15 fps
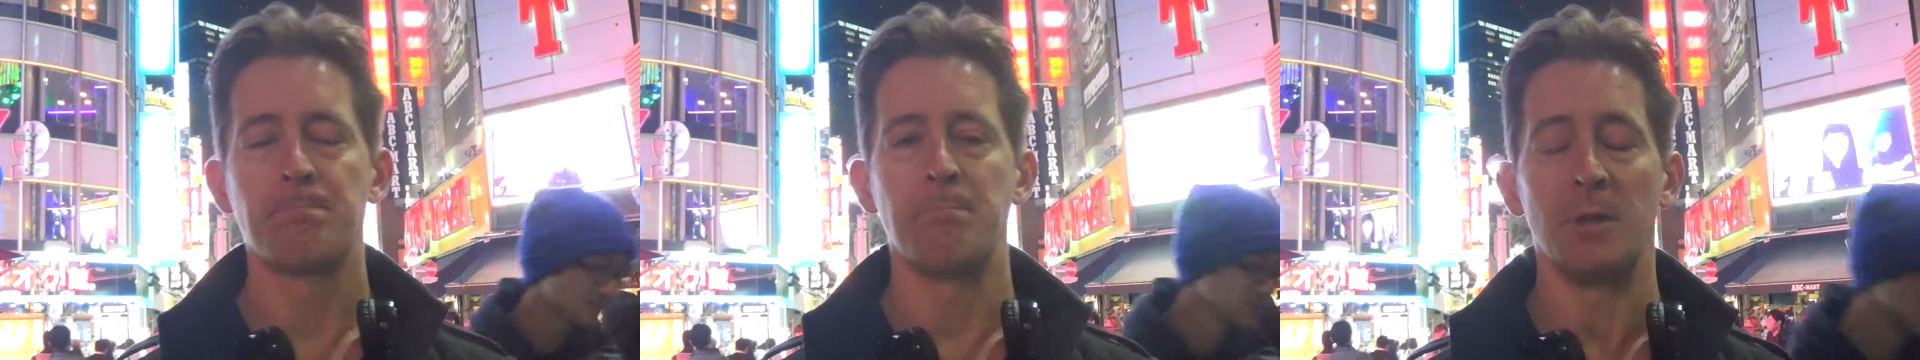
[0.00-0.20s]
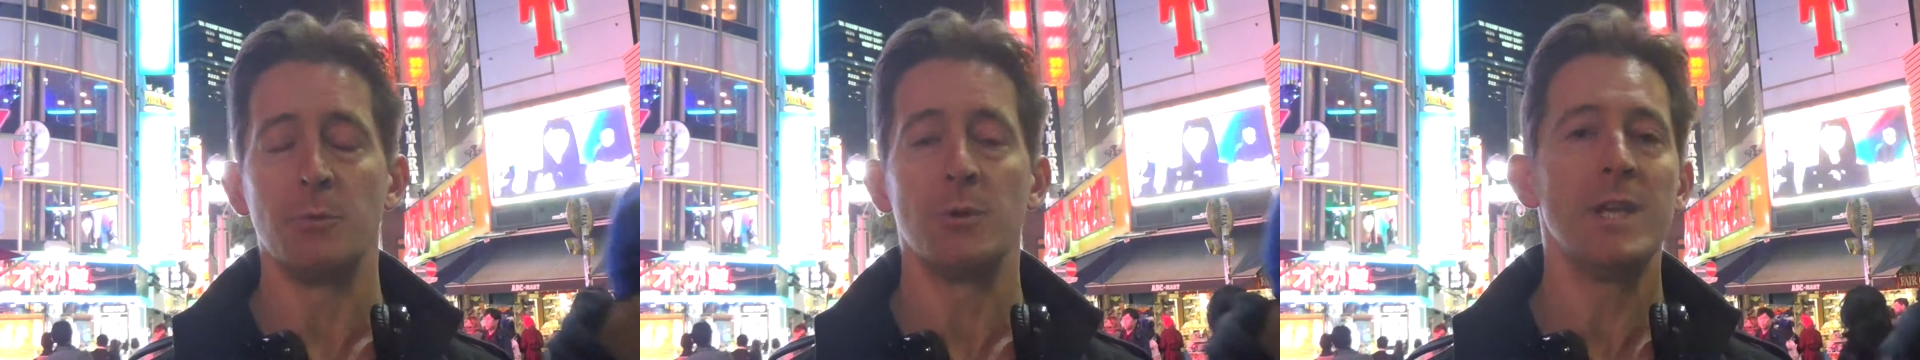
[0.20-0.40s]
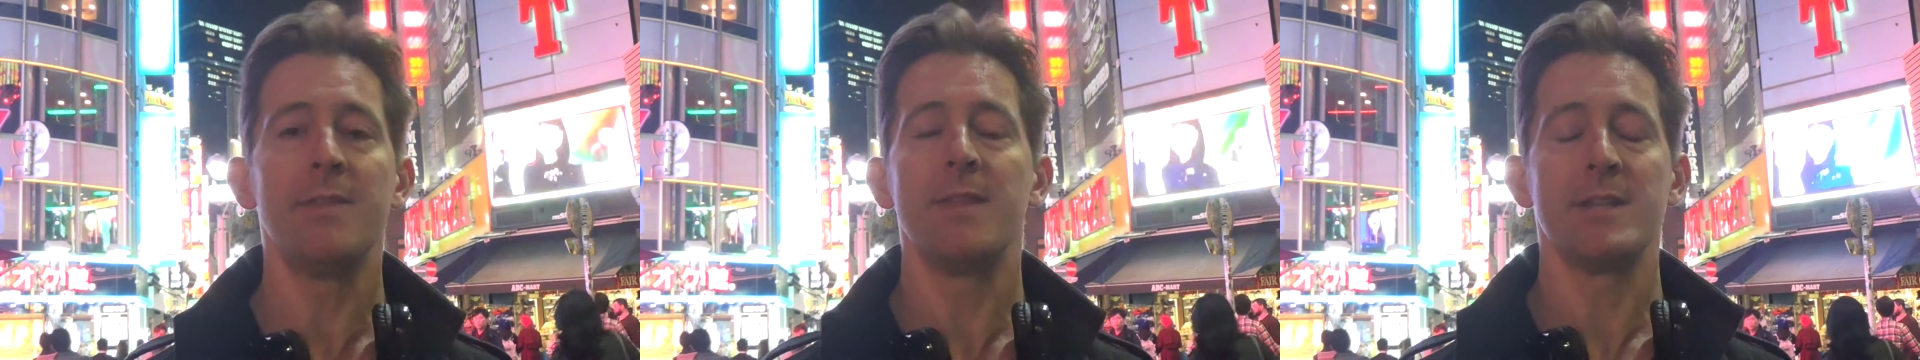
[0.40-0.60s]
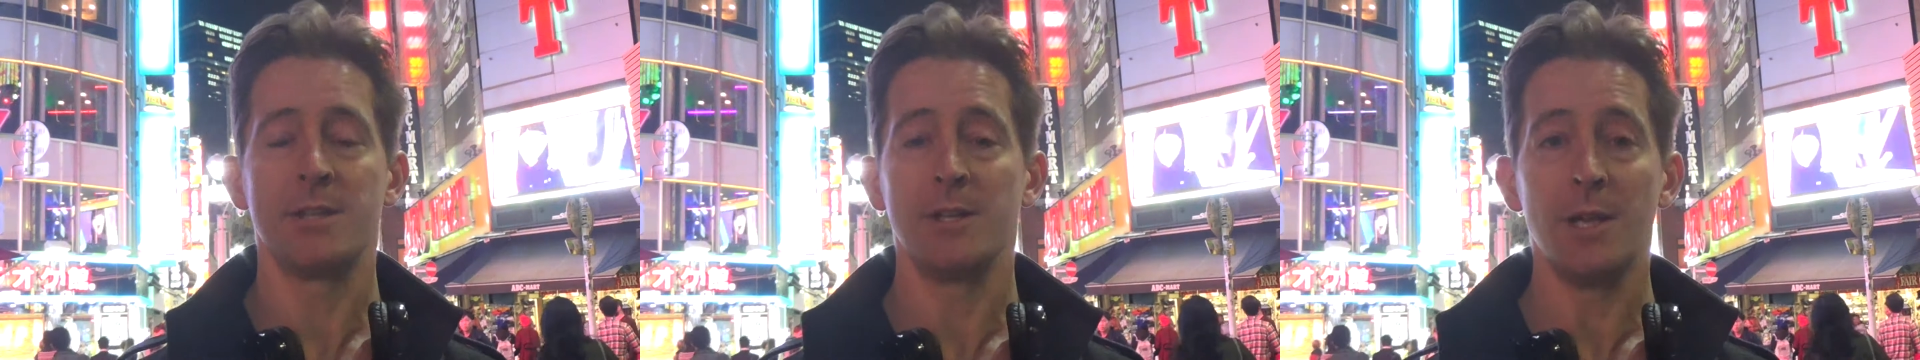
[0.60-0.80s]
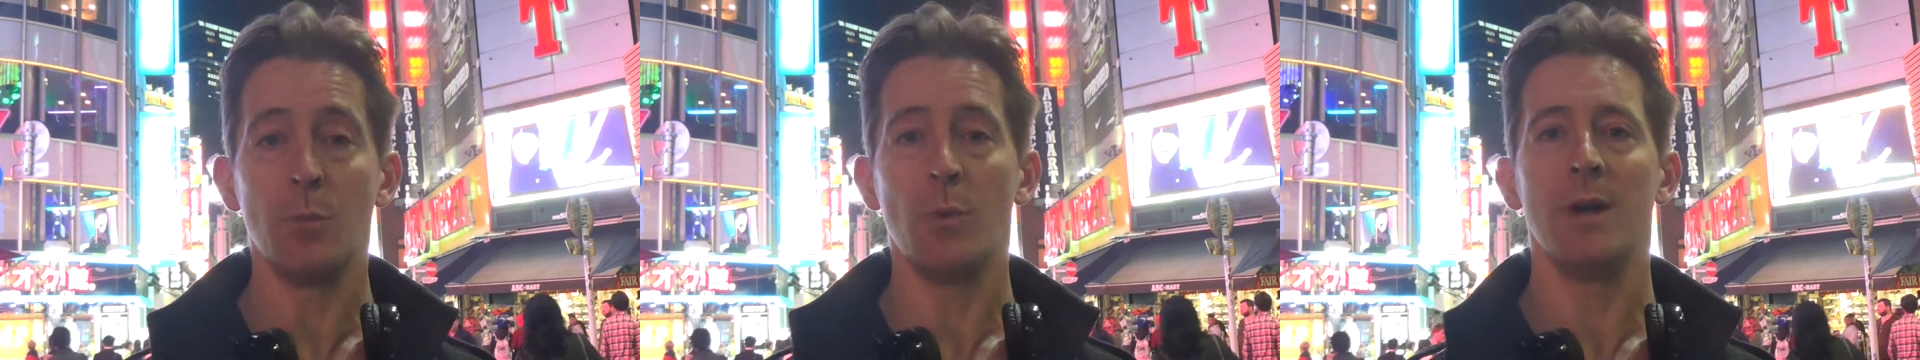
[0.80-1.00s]
But really there's
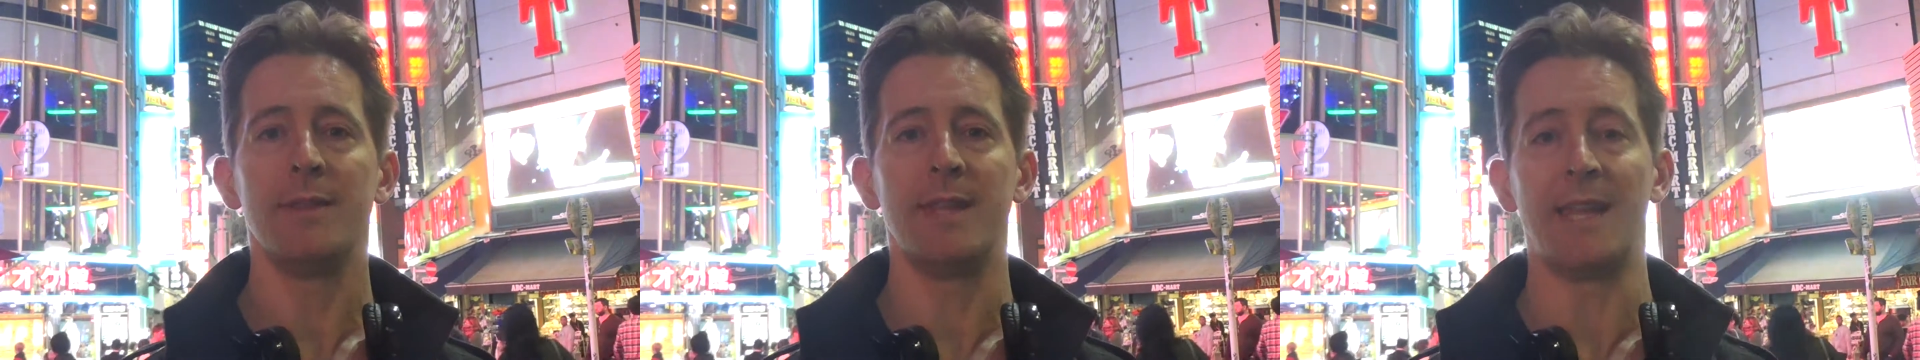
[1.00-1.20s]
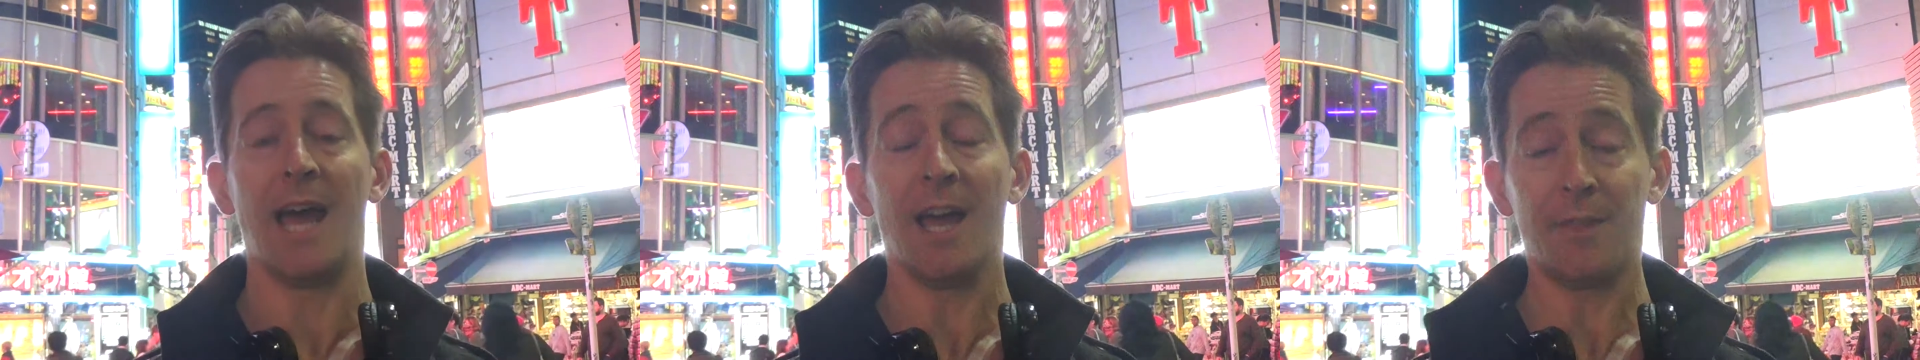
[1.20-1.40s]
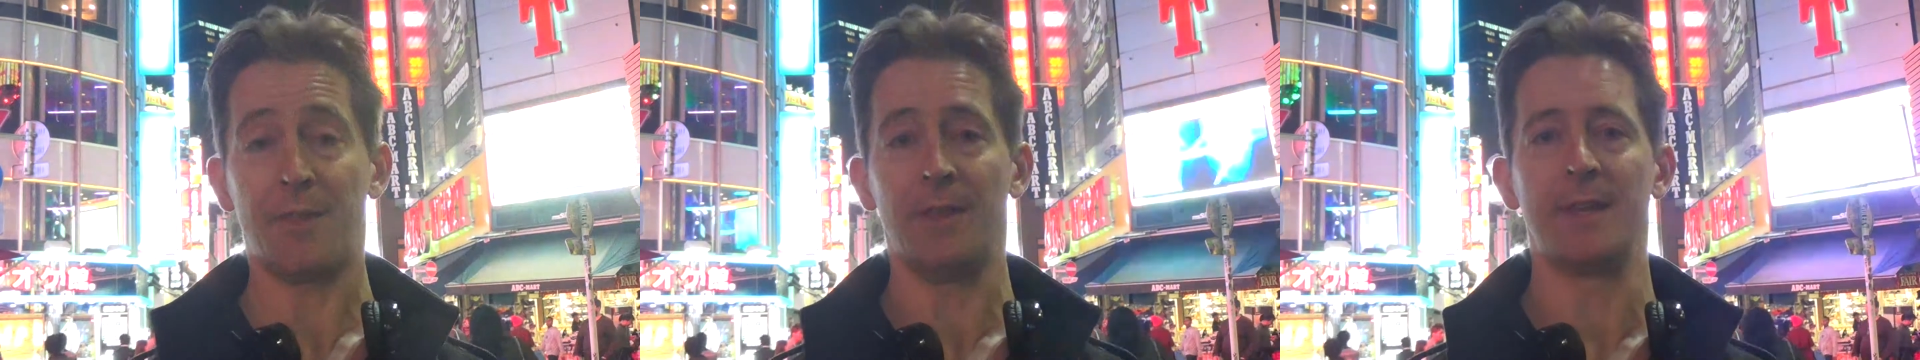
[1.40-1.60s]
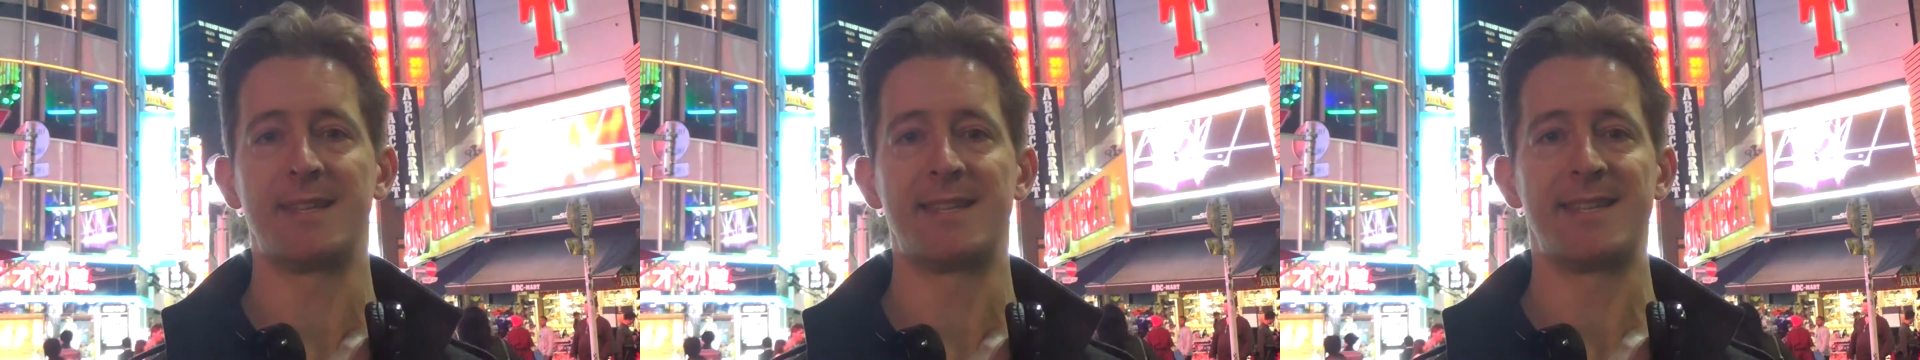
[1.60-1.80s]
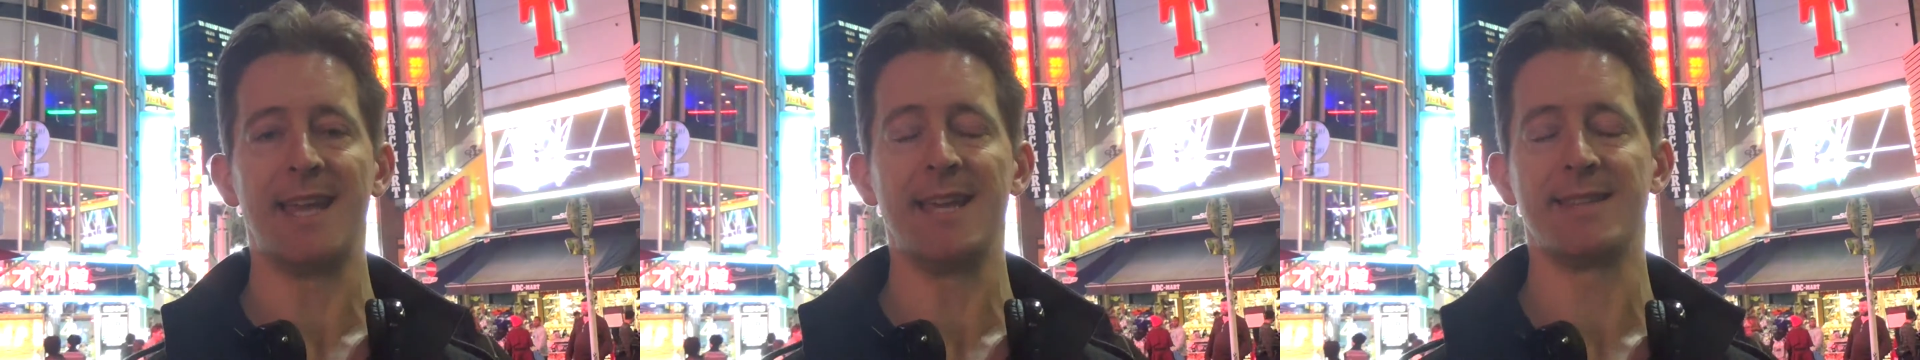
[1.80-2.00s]
only one that I think
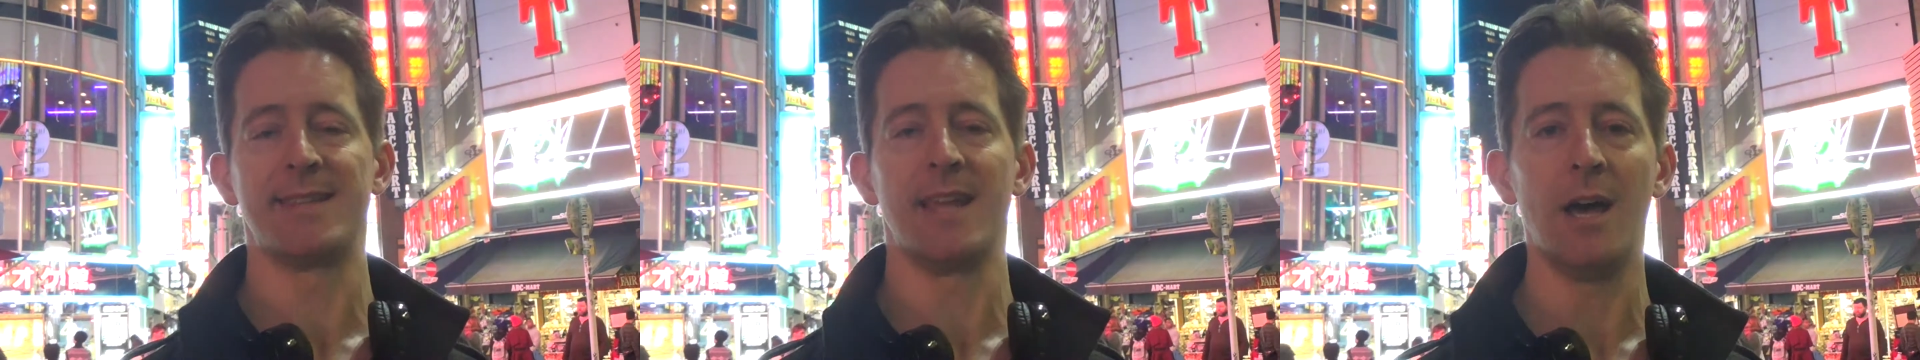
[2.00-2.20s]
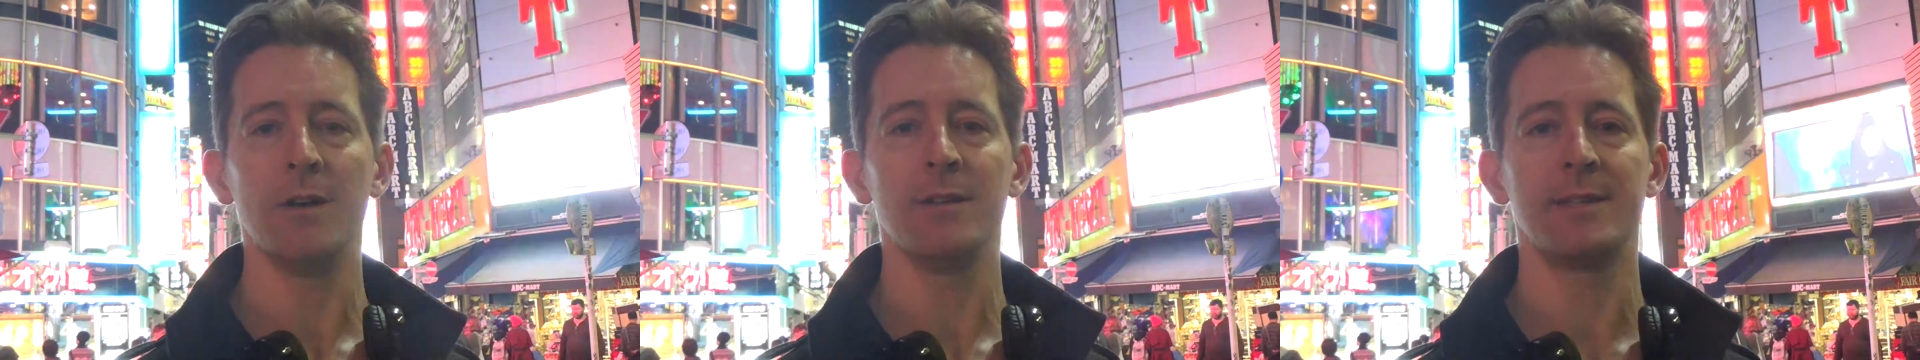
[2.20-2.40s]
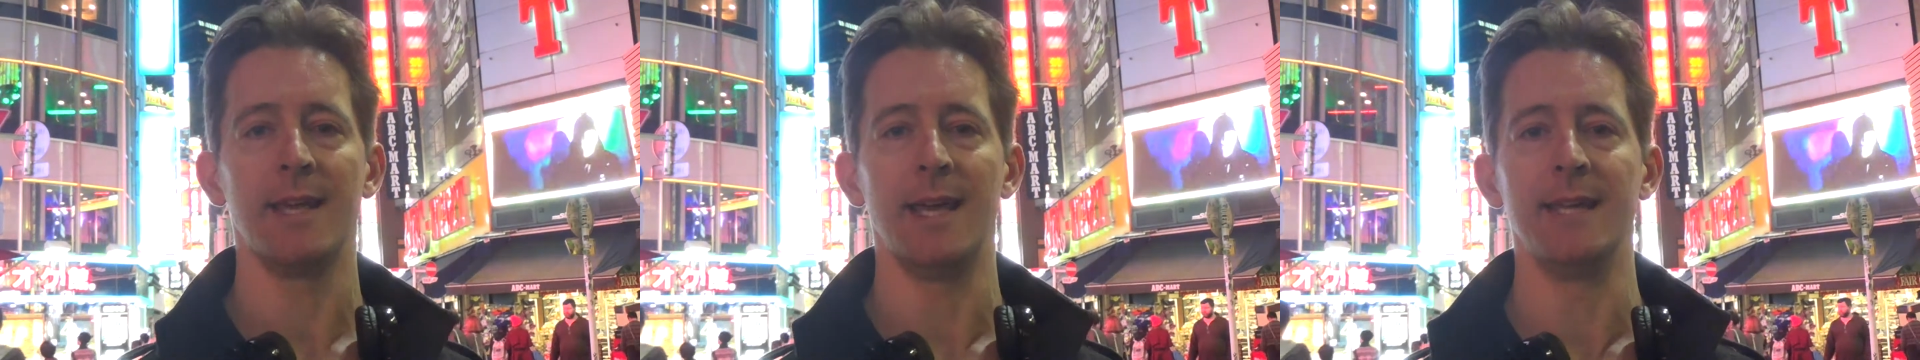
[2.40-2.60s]
stands out,